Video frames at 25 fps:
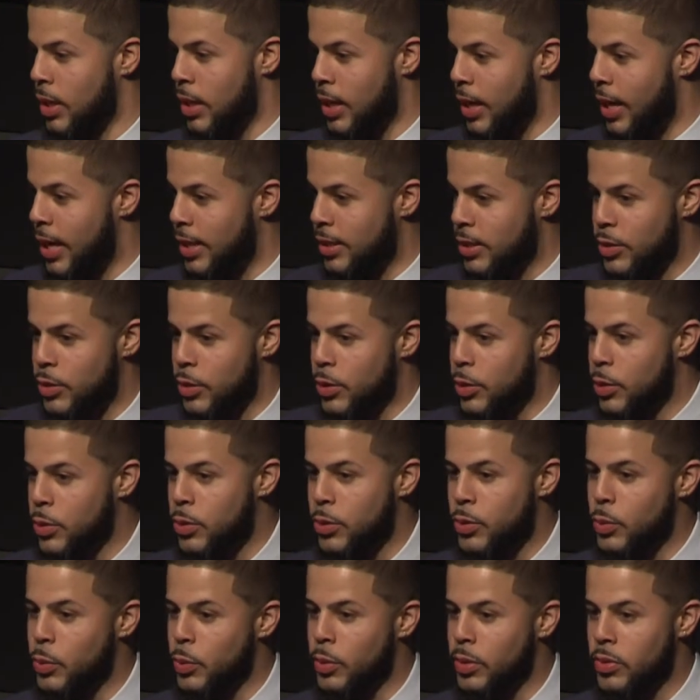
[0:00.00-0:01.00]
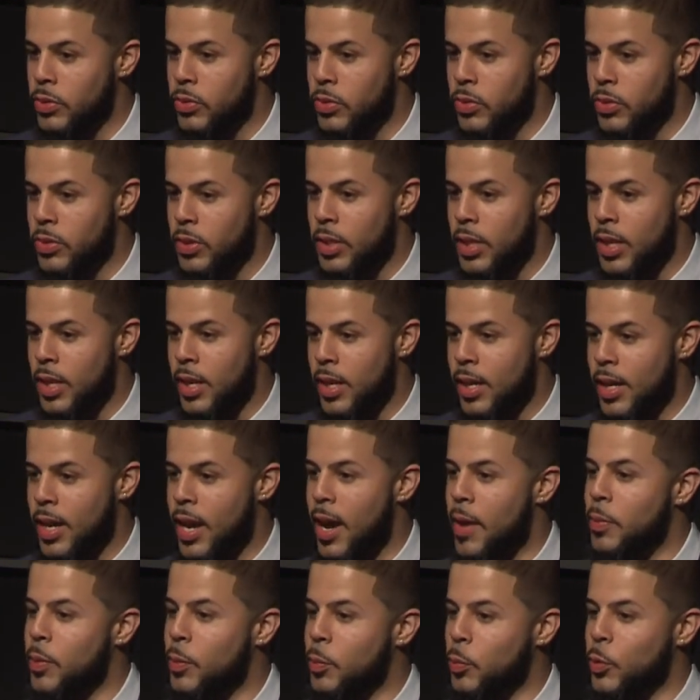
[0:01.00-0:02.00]
hand it to your students,
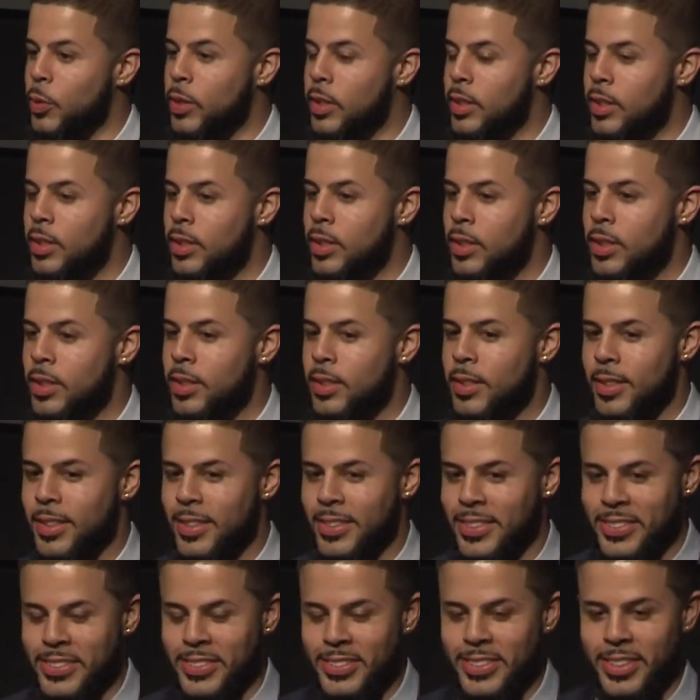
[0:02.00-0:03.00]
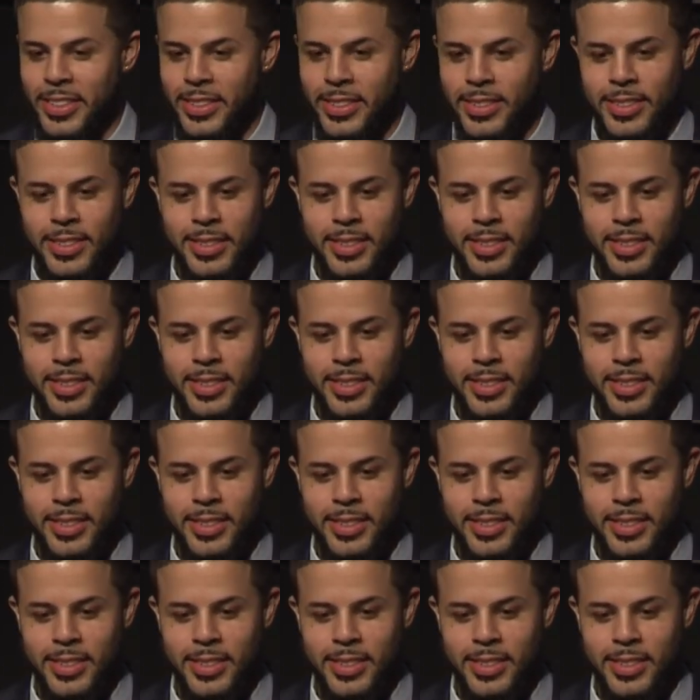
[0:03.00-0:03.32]
have them read and discuss.